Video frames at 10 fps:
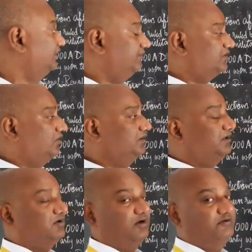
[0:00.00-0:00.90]
But on
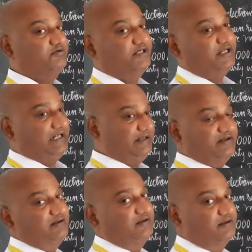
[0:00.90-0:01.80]
the contrary,
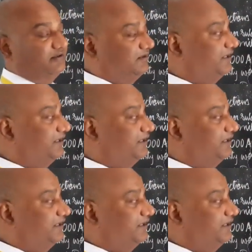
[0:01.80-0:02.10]
here the